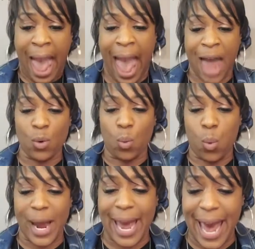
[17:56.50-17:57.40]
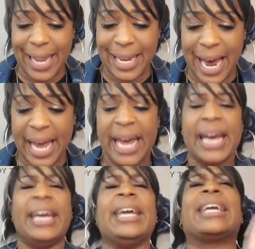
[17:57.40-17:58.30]
And when
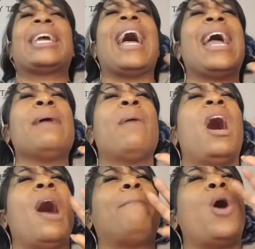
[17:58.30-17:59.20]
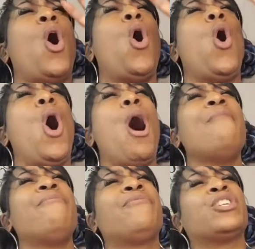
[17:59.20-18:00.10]
he came up
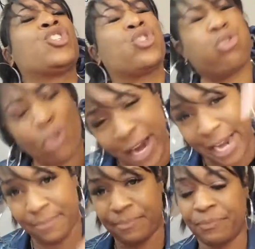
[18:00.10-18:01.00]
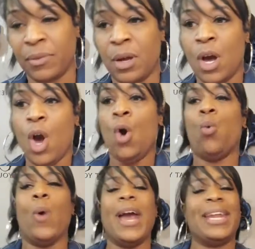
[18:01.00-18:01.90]
on the tree,
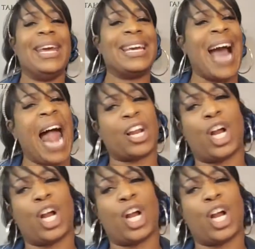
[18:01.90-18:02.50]
when he got